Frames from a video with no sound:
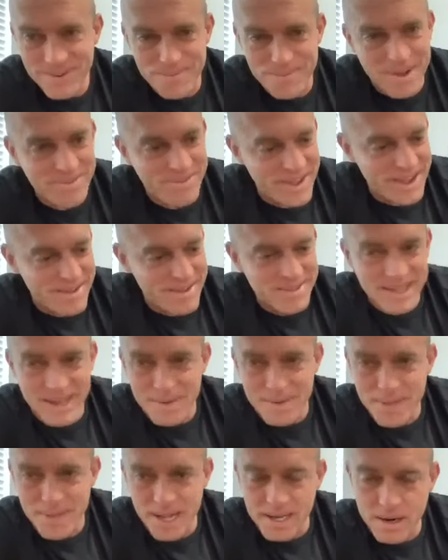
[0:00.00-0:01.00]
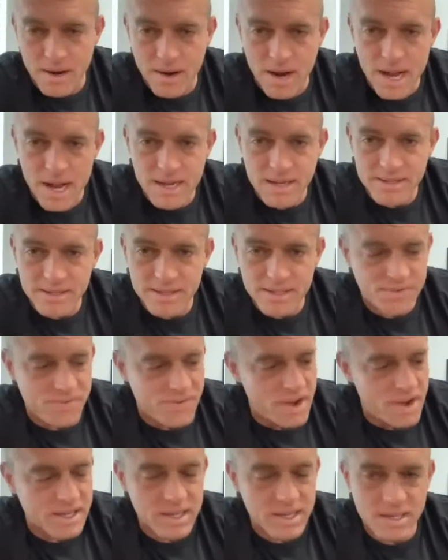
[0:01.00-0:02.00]
with my family and I'm like, all right, let's
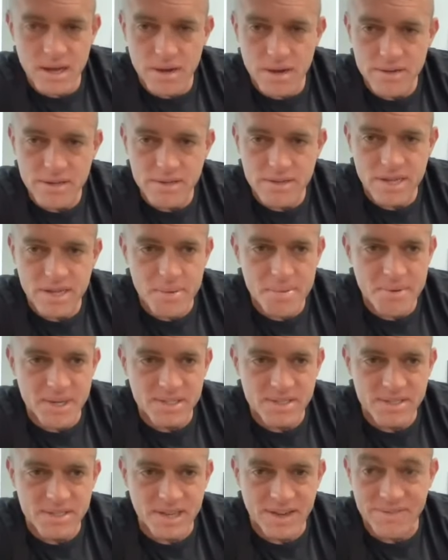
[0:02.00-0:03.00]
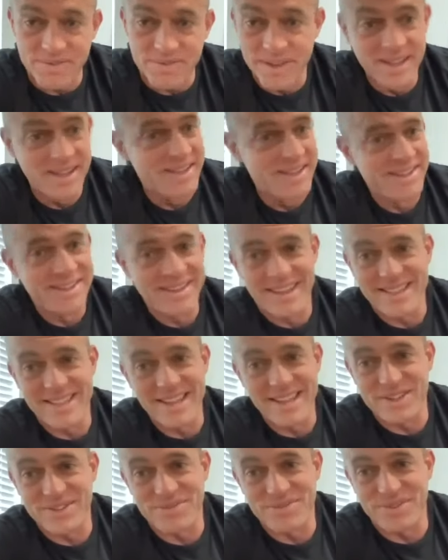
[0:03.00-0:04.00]
fucking go, dude. Tell me about yourself.
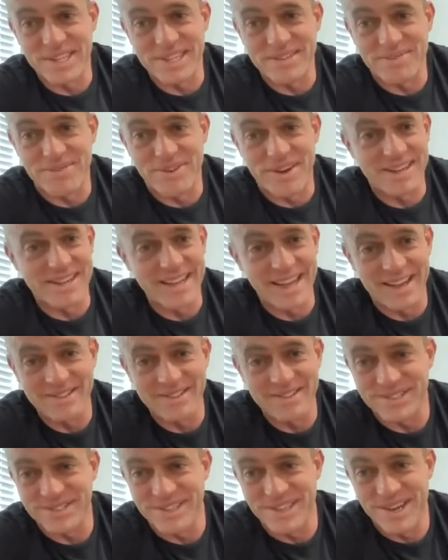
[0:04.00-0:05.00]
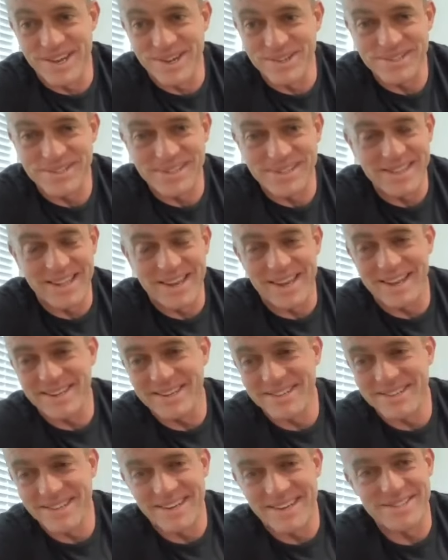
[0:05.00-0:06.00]
And they just freak the fuck out and just ghost. And then
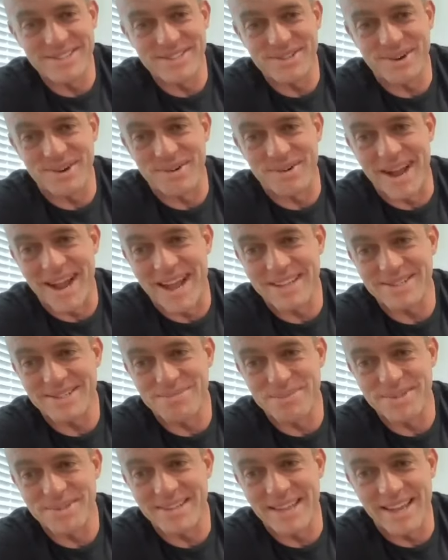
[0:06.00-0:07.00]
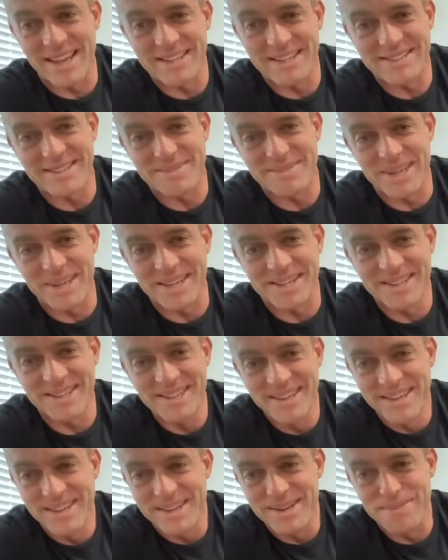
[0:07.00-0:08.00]
I, then I just harass them with text. I'm like,
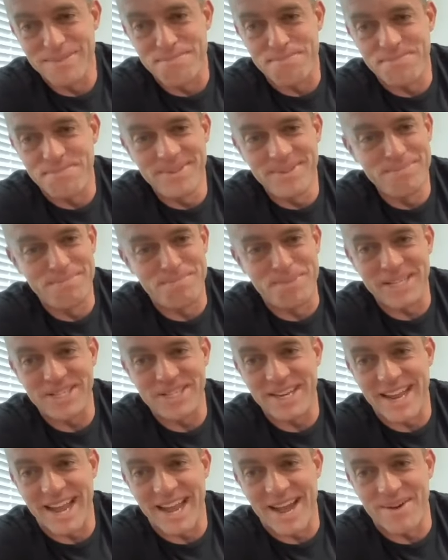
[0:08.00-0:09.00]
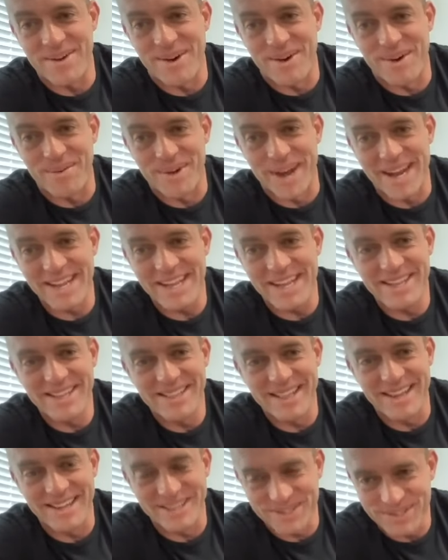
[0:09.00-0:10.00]
bitching out already.
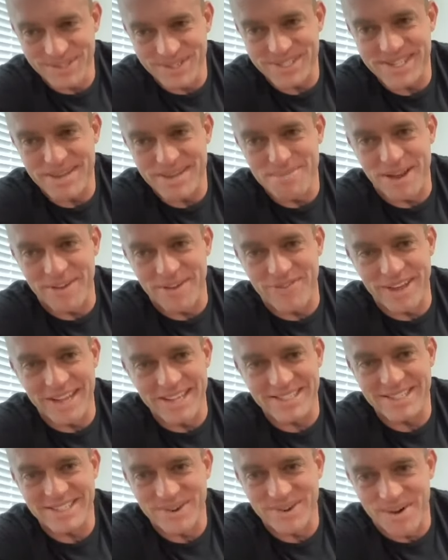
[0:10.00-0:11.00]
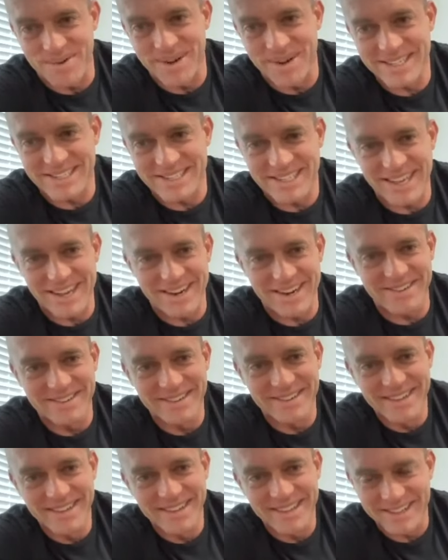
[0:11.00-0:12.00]
Like you just see my face and you're already
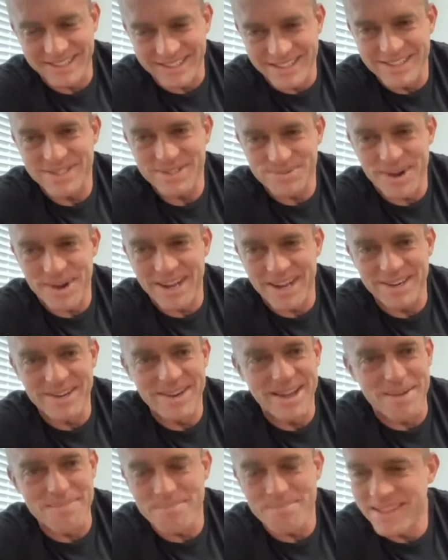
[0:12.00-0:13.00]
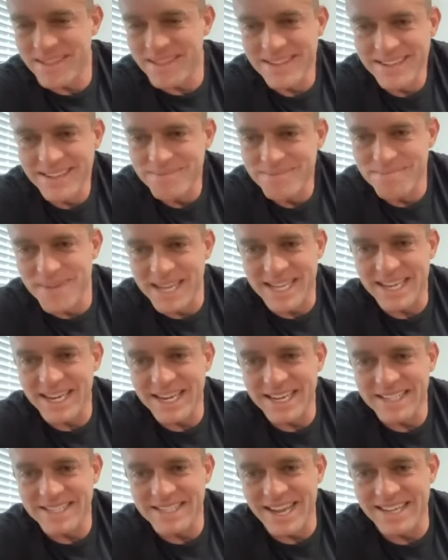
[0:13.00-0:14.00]
scared. Like this is why you're not making
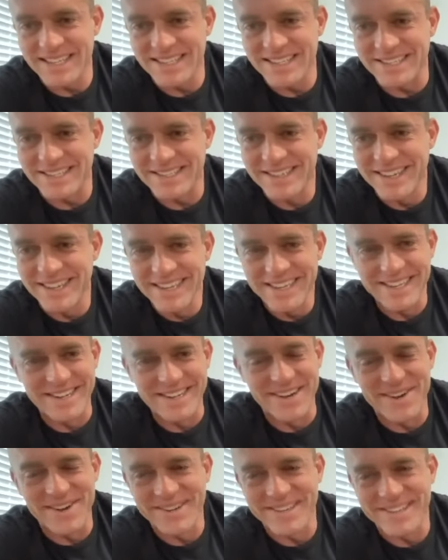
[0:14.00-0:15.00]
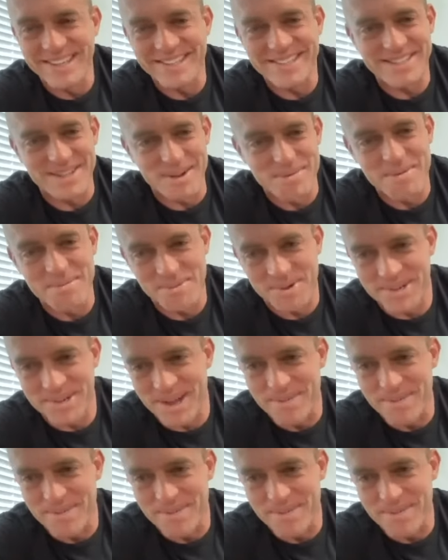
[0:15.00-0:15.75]
any changes, you know? And then some of them will